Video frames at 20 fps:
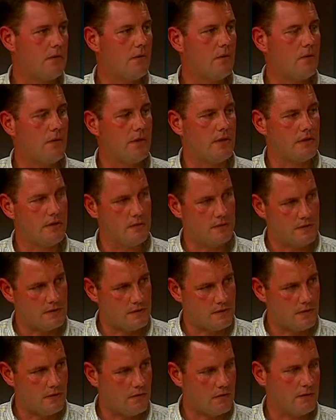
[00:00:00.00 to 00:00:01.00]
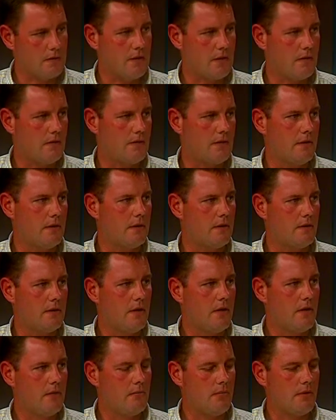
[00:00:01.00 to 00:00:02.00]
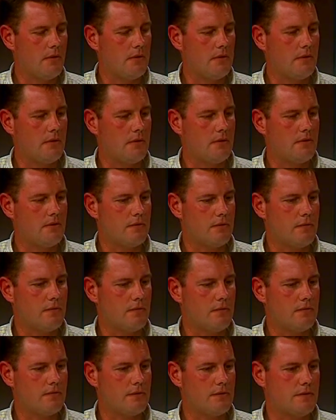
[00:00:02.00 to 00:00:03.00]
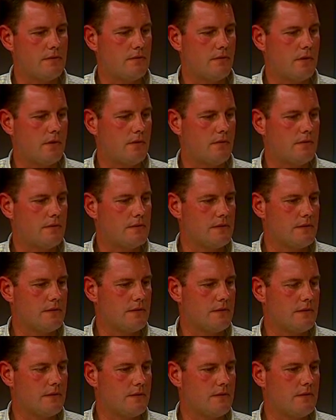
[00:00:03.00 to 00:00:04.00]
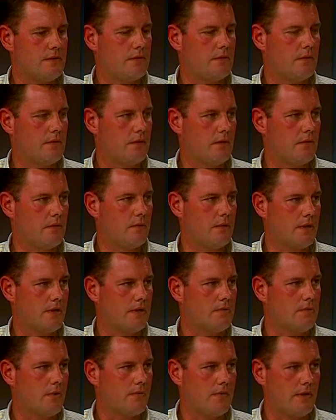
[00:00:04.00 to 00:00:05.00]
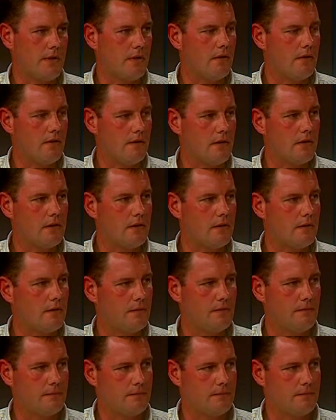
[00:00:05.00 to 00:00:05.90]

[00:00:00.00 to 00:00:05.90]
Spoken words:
go in and do the skilled care there. But in terms of just regular assistance, we can provide all that care.